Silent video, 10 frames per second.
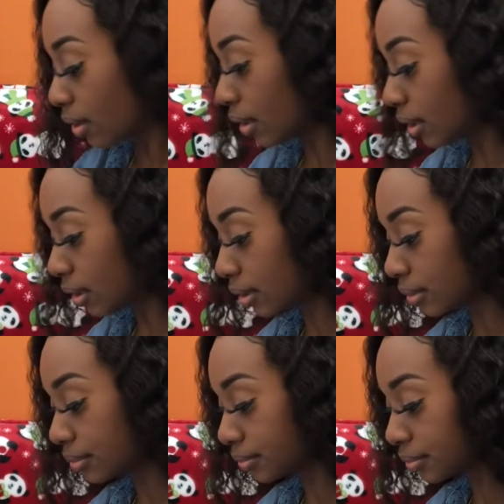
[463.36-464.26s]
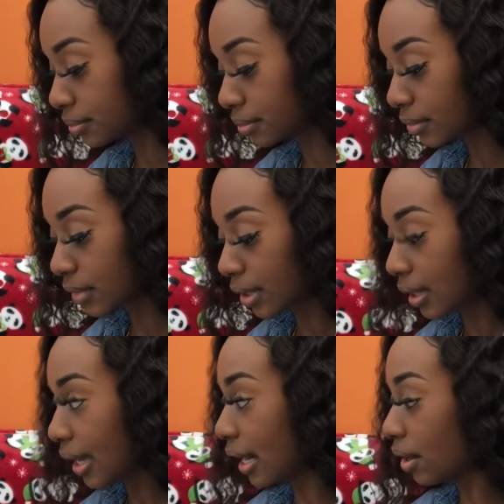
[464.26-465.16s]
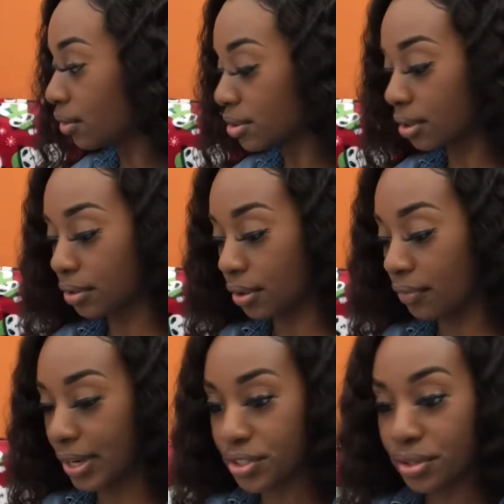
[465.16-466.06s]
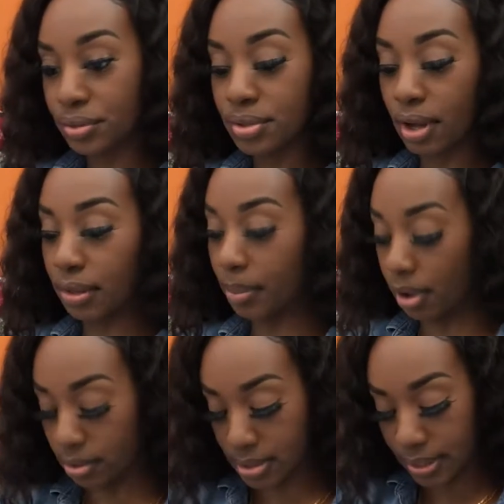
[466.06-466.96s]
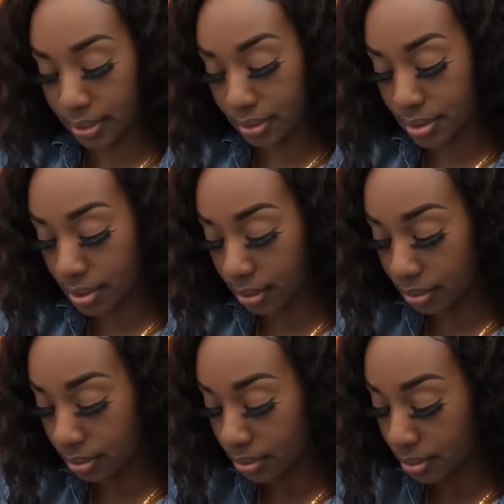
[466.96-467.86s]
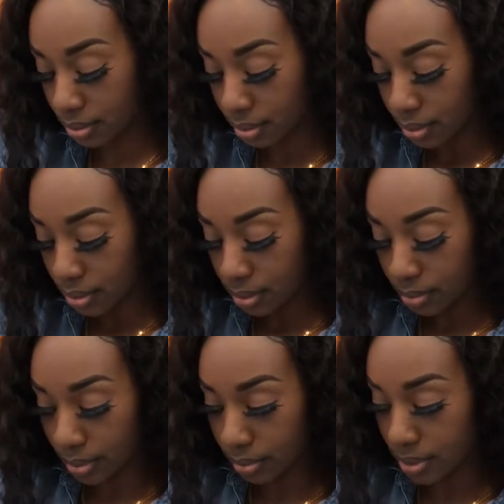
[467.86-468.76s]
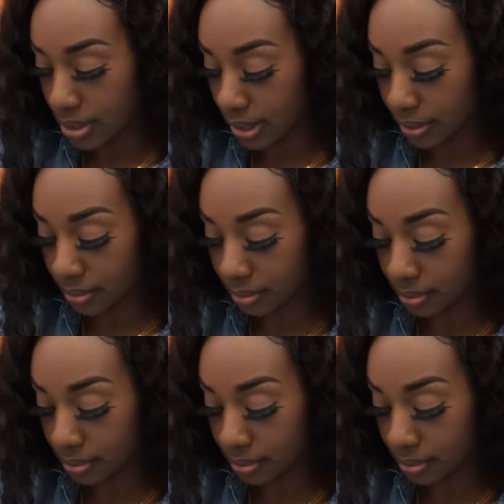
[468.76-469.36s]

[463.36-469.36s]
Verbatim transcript: Um, and I also don't know if I should use all the balls either. So, but we'll see.